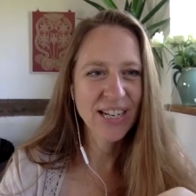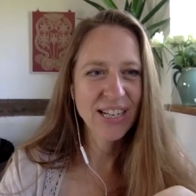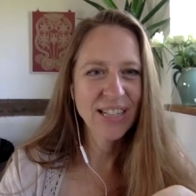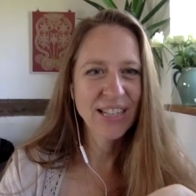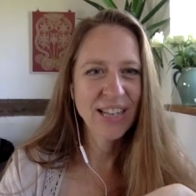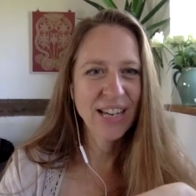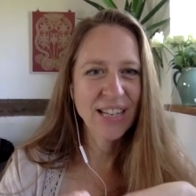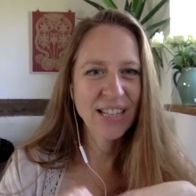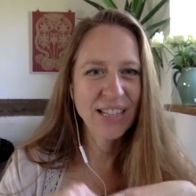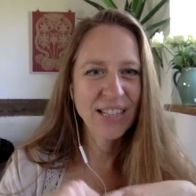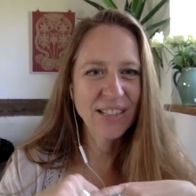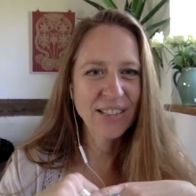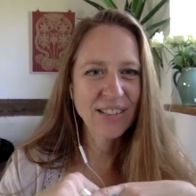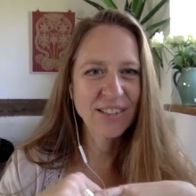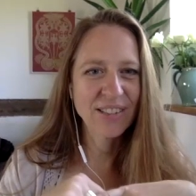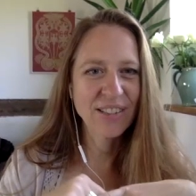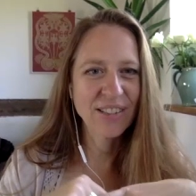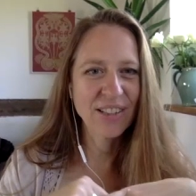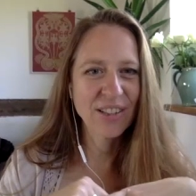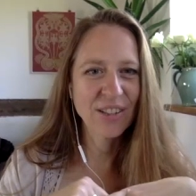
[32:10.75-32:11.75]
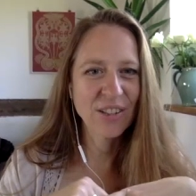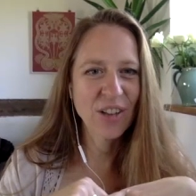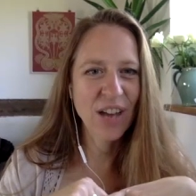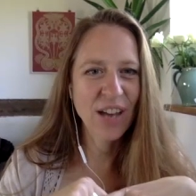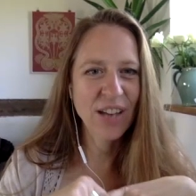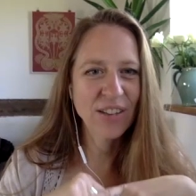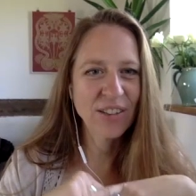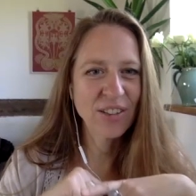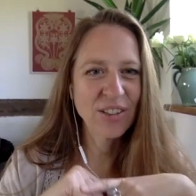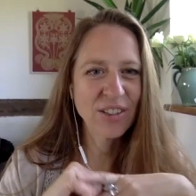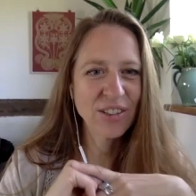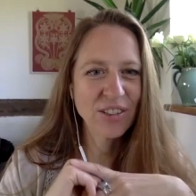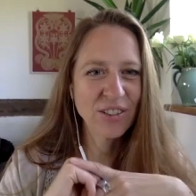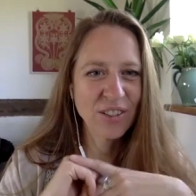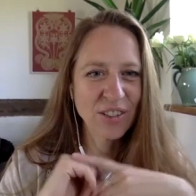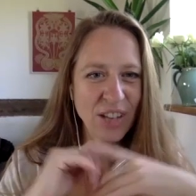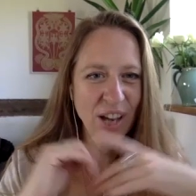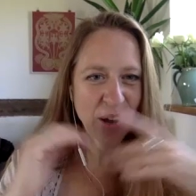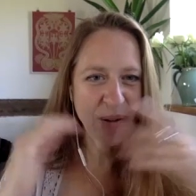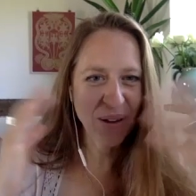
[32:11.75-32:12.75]
like to
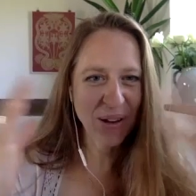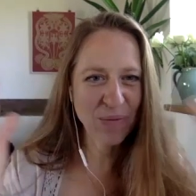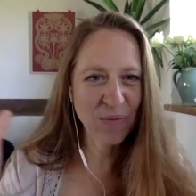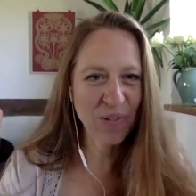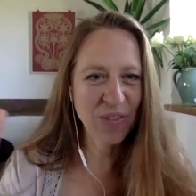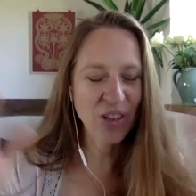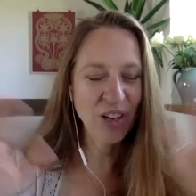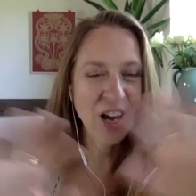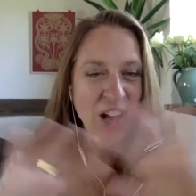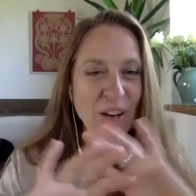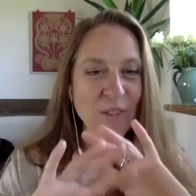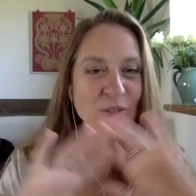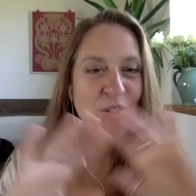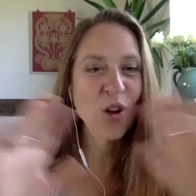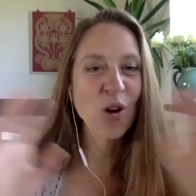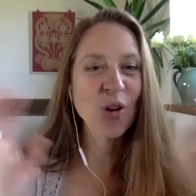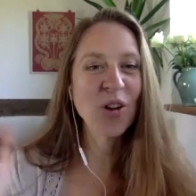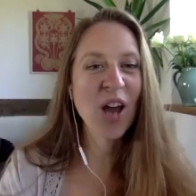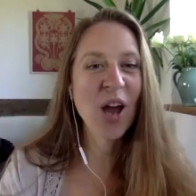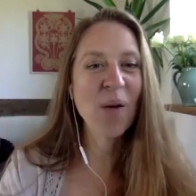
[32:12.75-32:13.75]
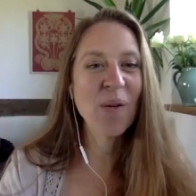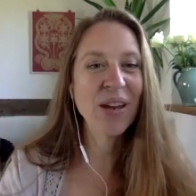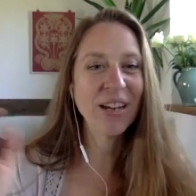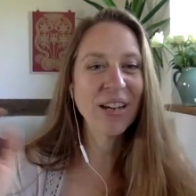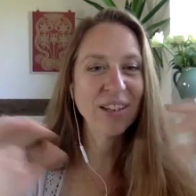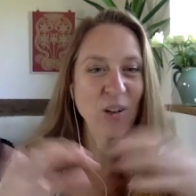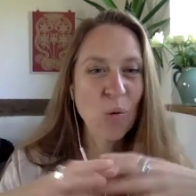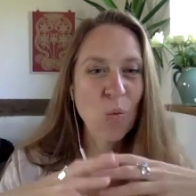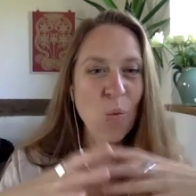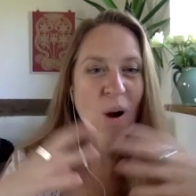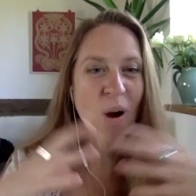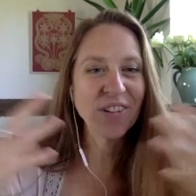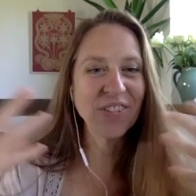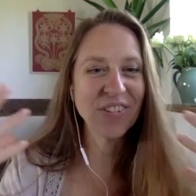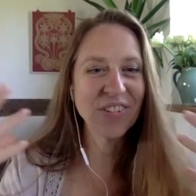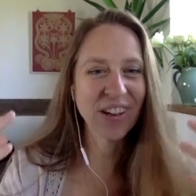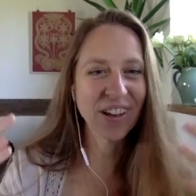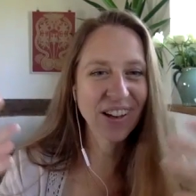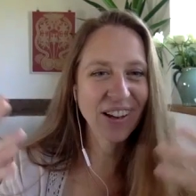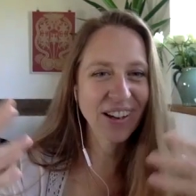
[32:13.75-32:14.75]
go in with a kind of not knowing and a
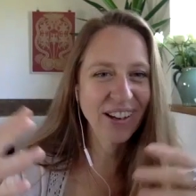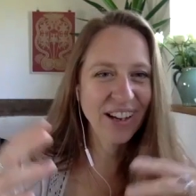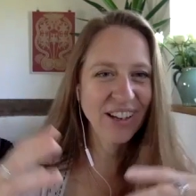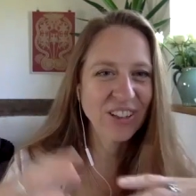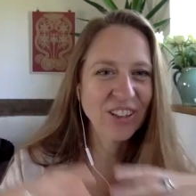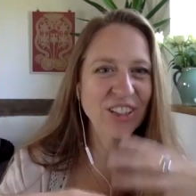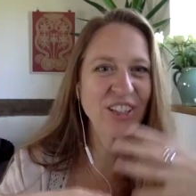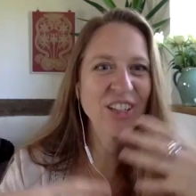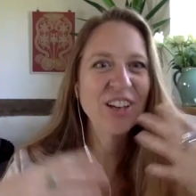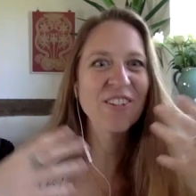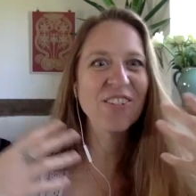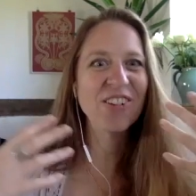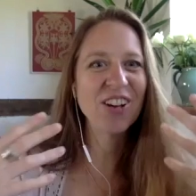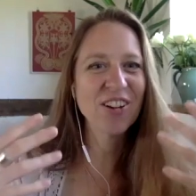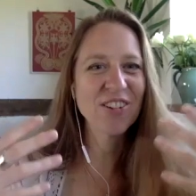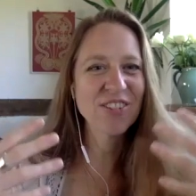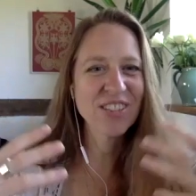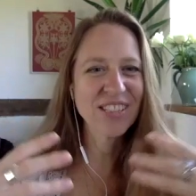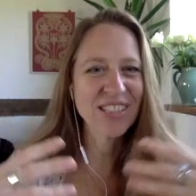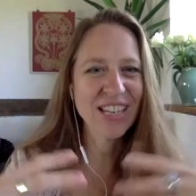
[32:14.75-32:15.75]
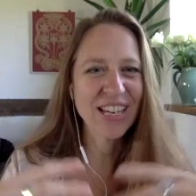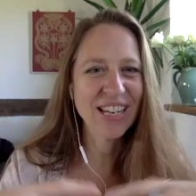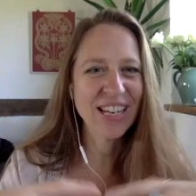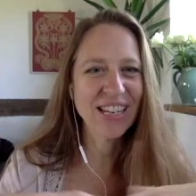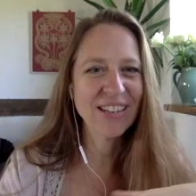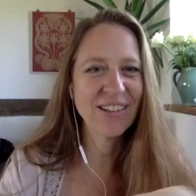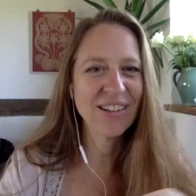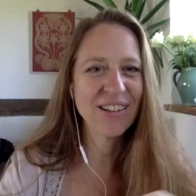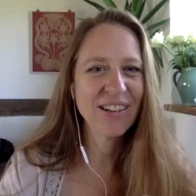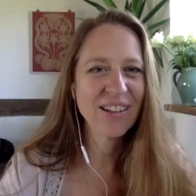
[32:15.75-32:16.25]
wonder and a curiosity.